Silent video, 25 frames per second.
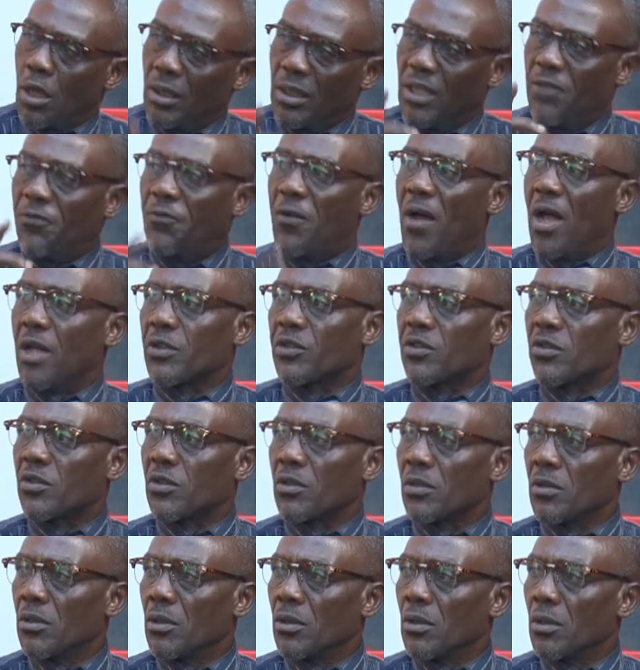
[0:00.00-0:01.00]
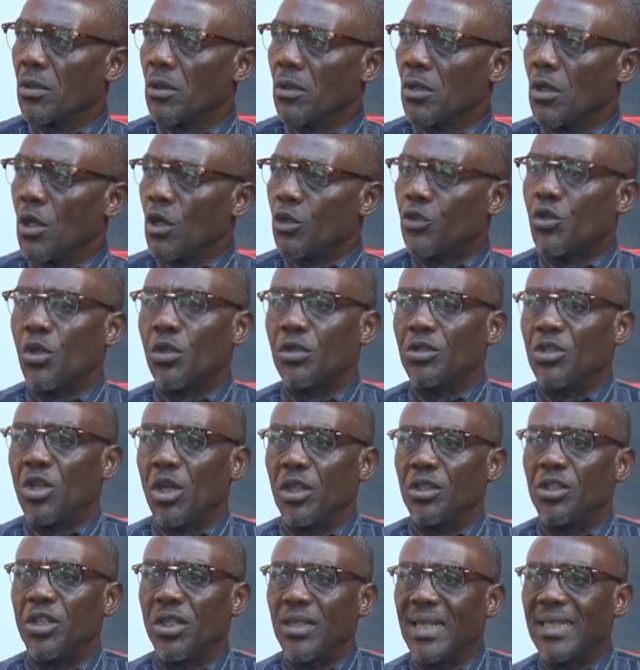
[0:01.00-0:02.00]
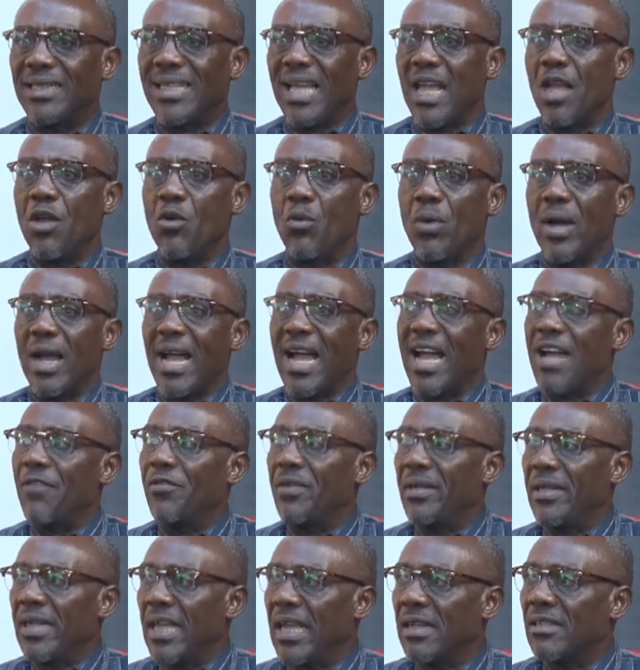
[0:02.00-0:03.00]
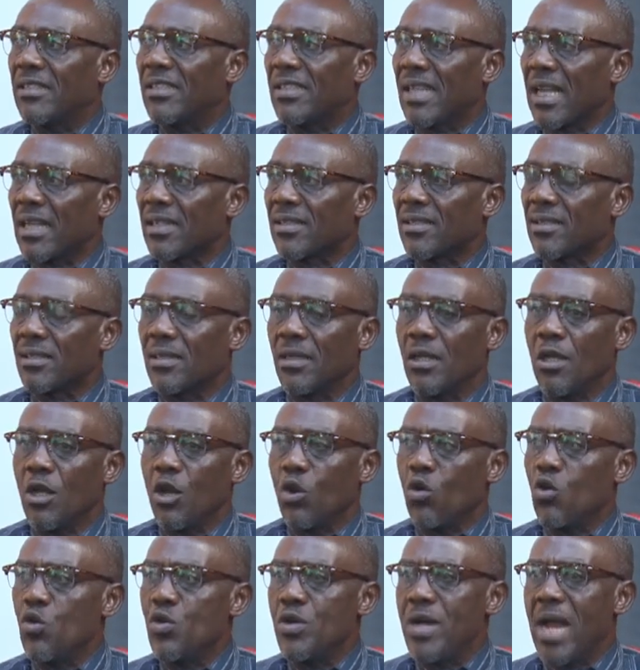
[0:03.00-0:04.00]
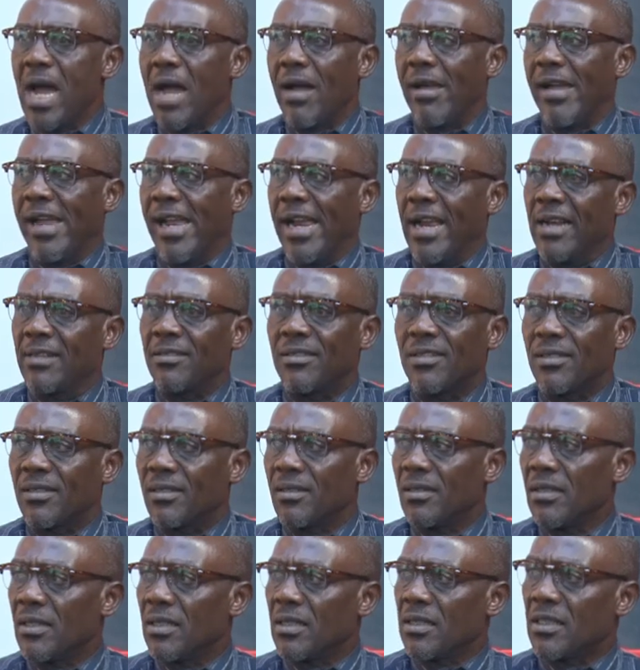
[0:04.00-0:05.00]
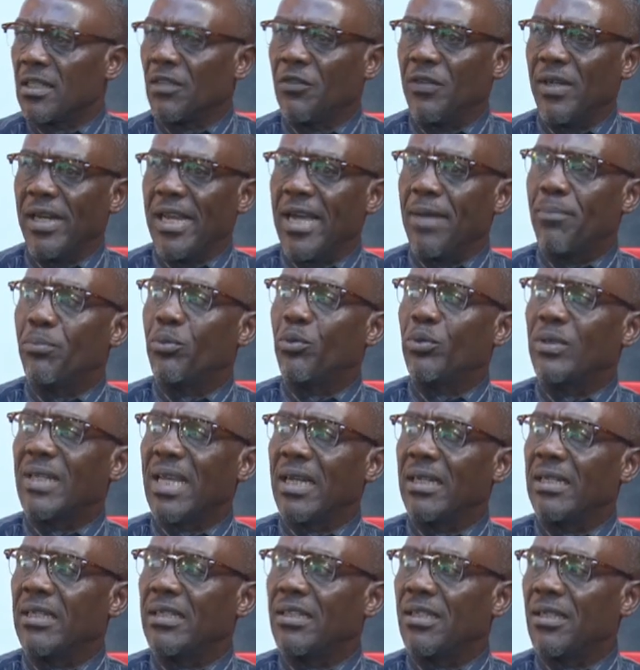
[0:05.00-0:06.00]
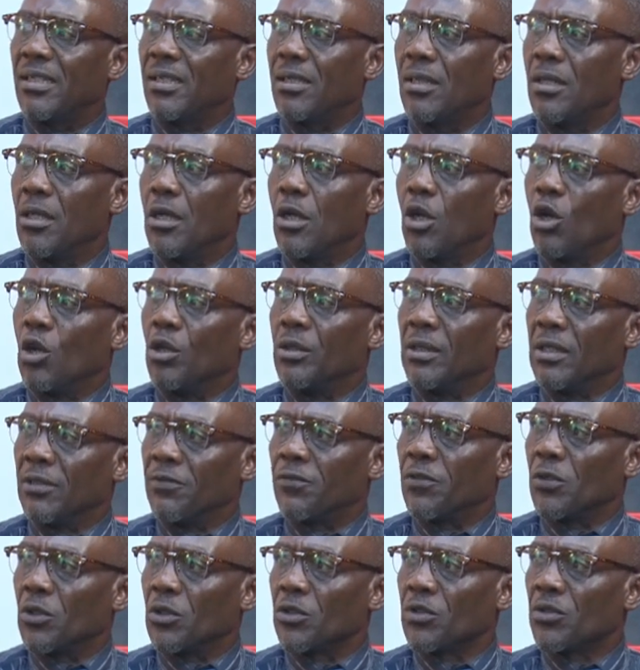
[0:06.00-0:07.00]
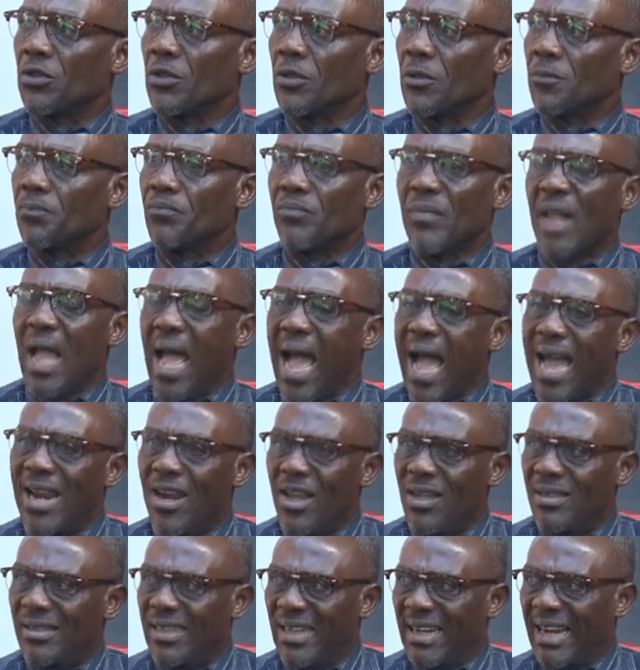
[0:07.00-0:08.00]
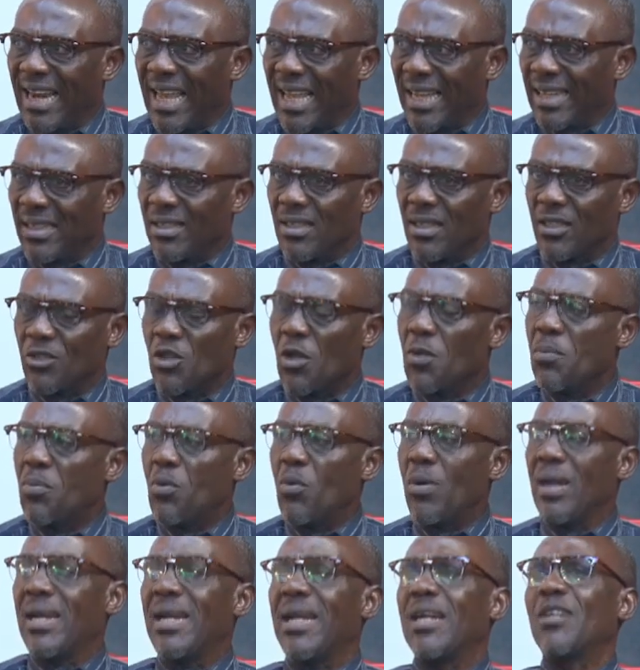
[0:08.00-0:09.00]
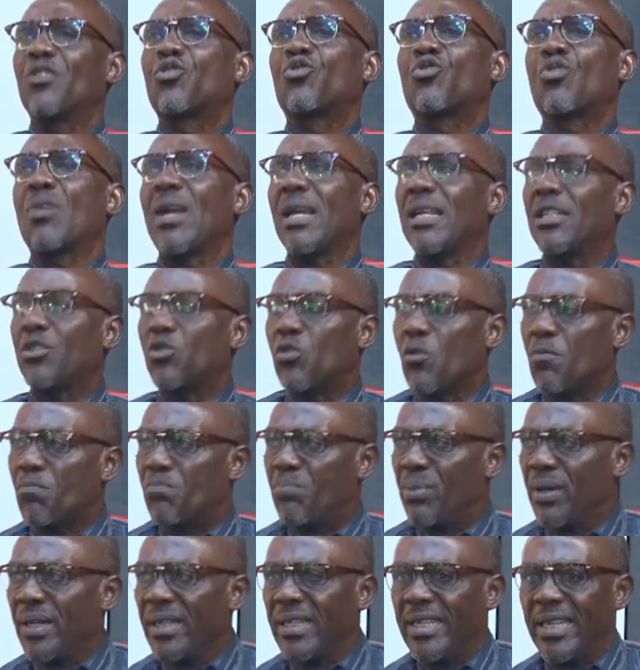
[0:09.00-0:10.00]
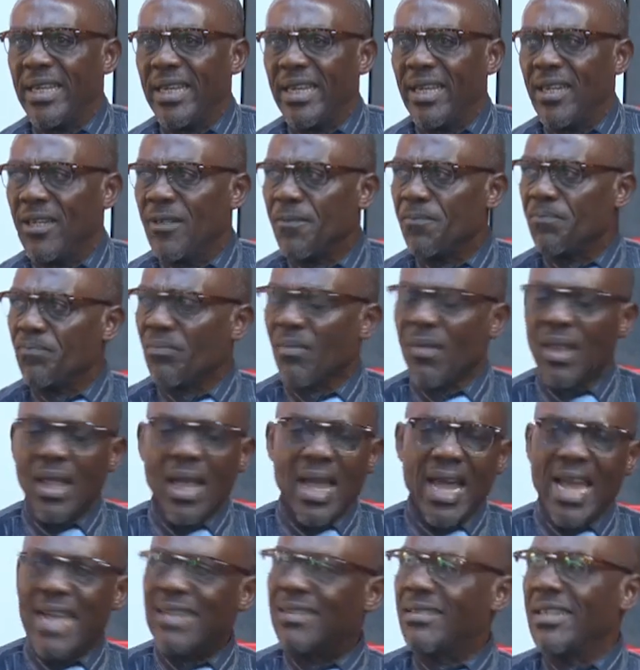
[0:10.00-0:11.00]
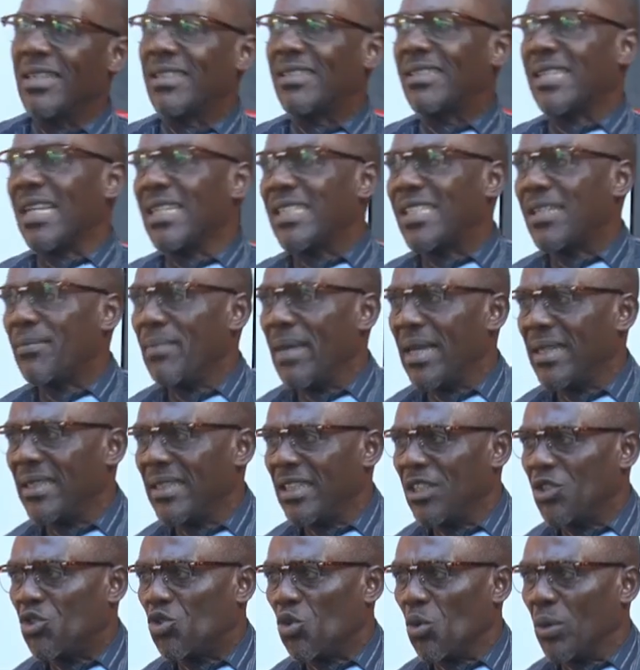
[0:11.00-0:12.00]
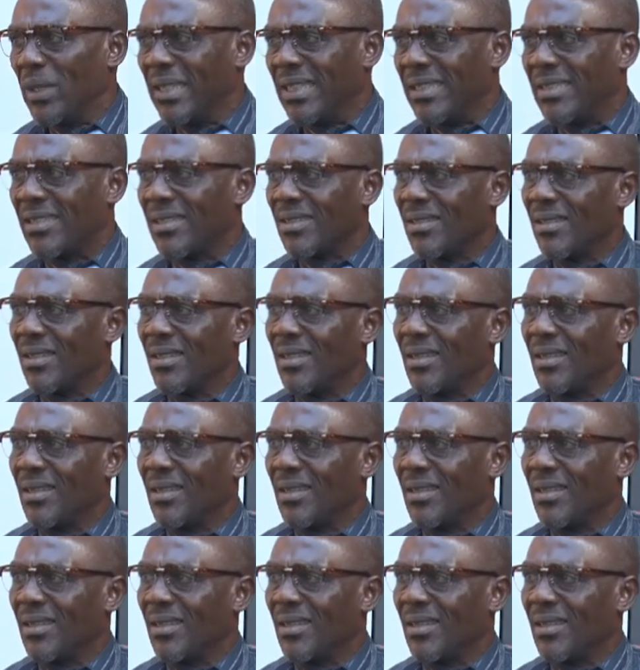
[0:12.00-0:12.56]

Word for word: the force. So the other time we were having NSAS, we now end civilian brutality on the force. Along the line, some people were now trying to bring in ethnic sentiment into it.